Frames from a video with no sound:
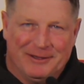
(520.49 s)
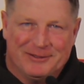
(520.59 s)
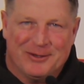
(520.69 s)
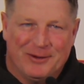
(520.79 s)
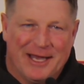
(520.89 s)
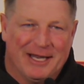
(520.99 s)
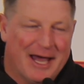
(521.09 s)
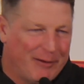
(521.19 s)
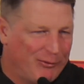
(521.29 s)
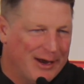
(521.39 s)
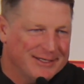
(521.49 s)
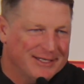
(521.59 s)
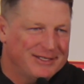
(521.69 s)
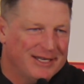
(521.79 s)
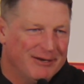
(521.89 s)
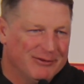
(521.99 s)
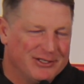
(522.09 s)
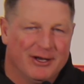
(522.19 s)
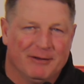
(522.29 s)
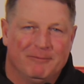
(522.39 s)
So we had a lot of presents and it was
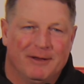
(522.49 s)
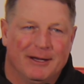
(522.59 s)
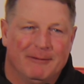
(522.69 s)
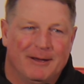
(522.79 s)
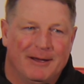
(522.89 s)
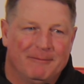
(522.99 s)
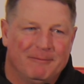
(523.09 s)
good. My